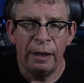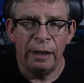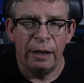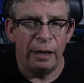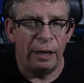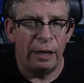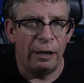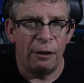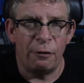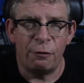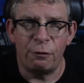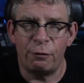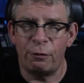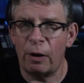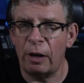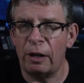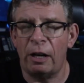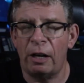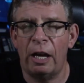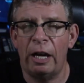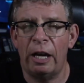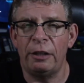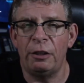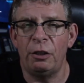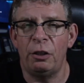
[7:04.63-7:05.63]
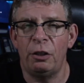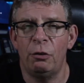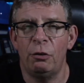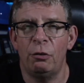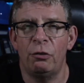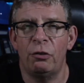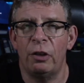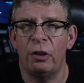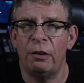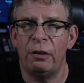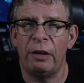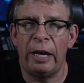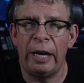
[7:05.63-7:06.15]
frontline
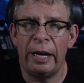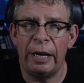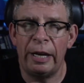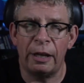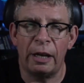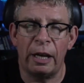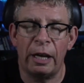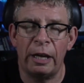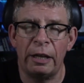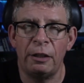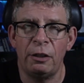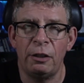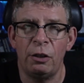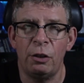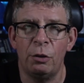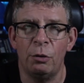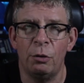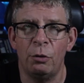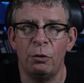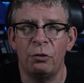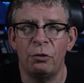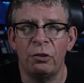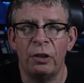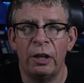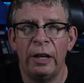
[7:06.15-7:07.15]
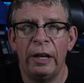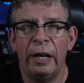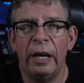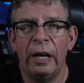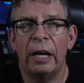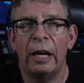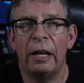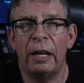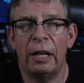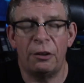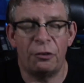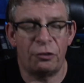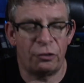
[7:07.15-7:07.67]
news and headline news
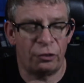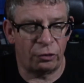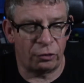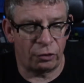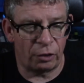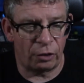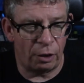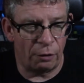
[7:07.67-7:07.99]
unless,